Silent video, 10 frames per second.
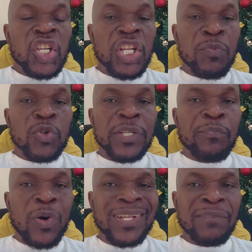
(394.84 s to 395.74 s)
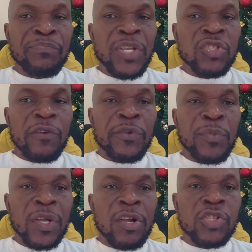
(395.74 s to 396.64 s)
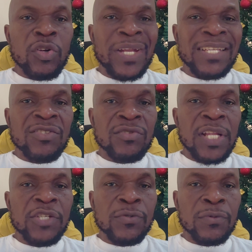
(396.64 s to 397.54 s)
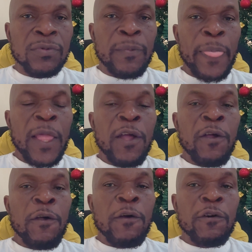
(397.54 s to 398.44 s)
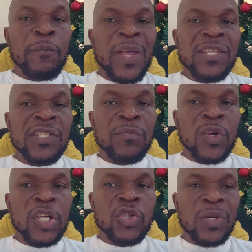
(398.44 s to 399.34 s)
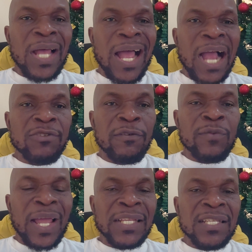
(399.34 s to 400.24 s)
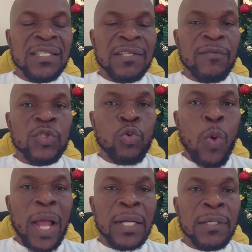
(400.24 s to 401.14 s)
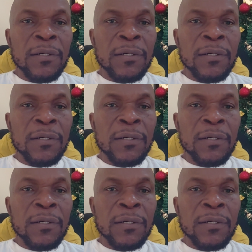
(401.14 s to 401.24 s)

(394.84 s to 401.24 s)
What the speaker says: The most important piece of immigration legislation remains the Immigration Act of 1971.